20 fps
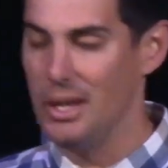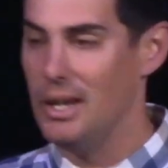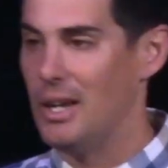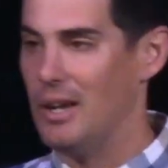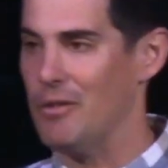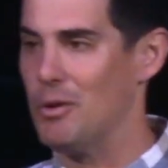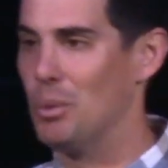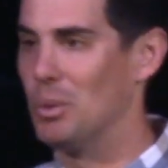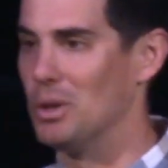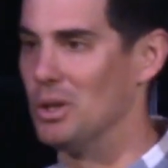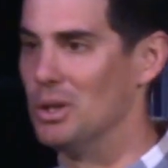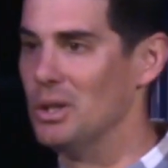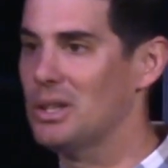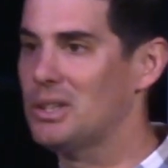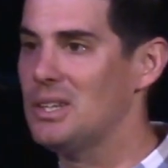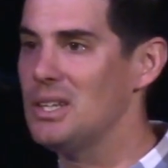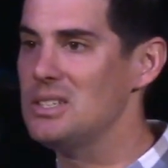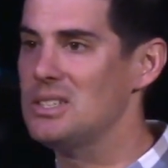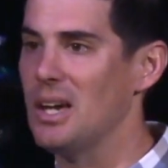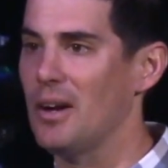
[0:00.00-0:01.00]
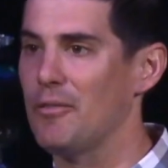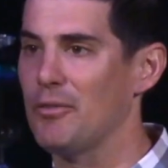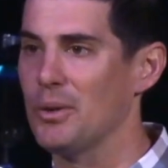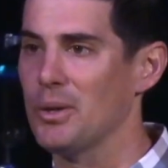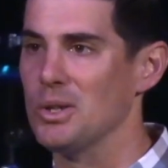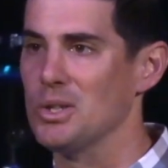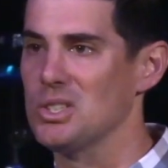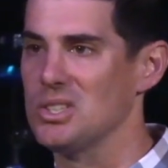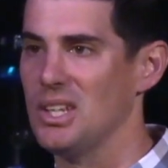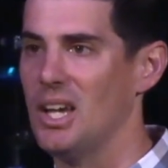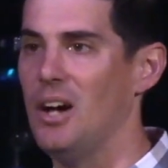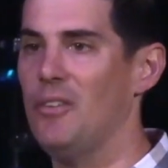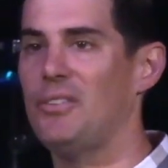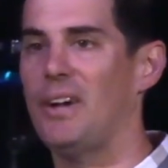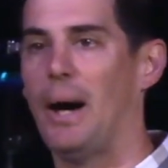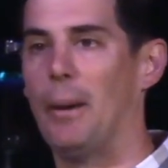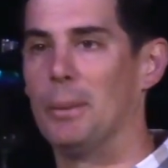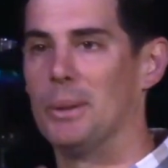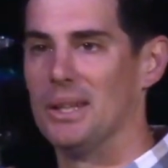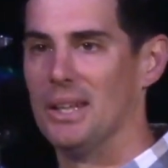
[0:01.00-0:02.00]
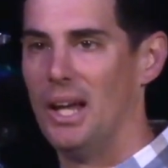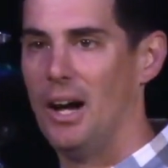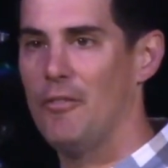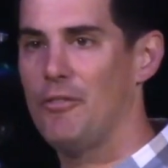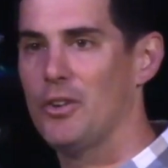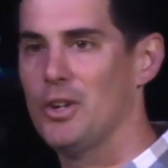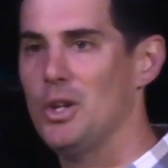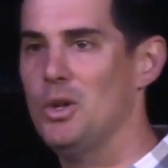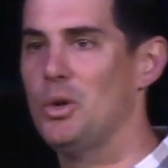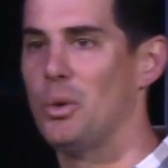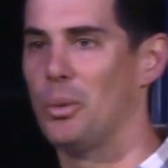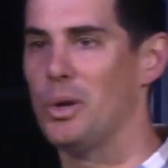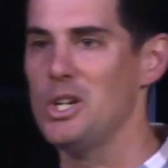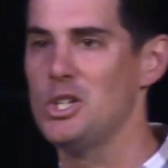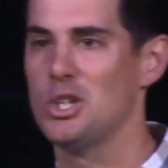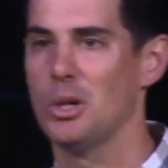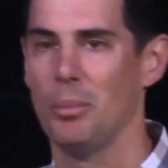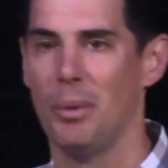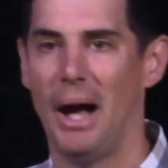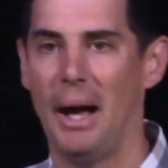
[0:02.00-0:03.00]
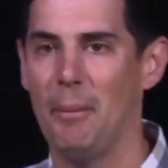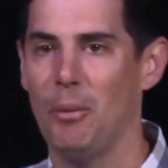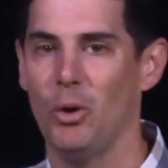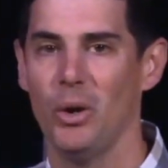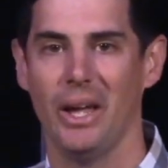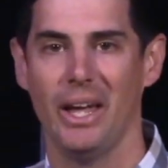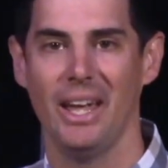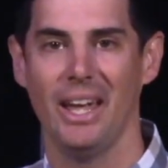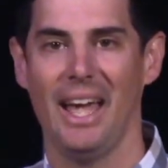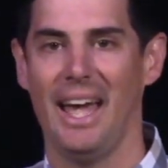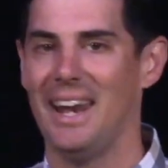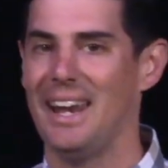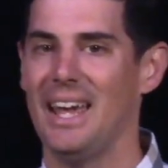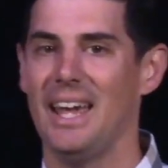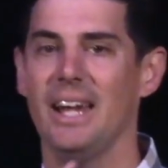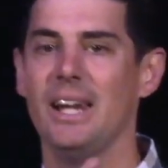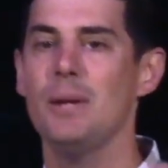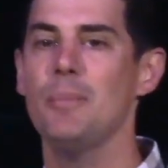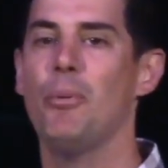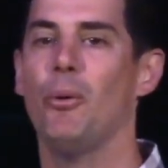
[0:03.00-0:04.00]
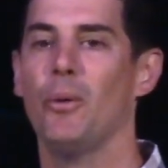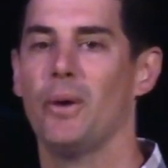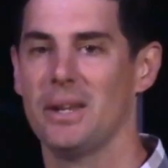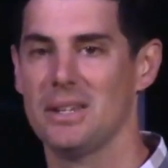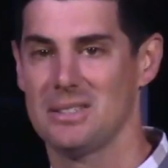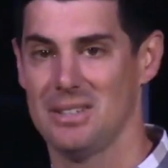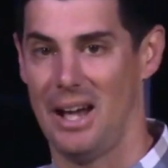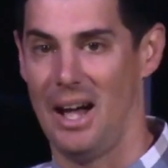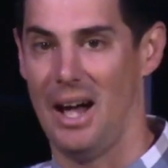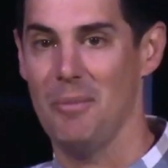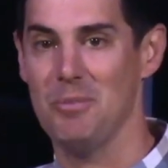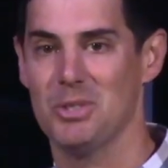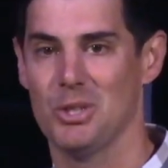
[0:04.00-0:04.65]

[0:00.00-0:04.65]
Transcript: If you want to look these up for yourself, I would love for you to read your Bible at any point in time.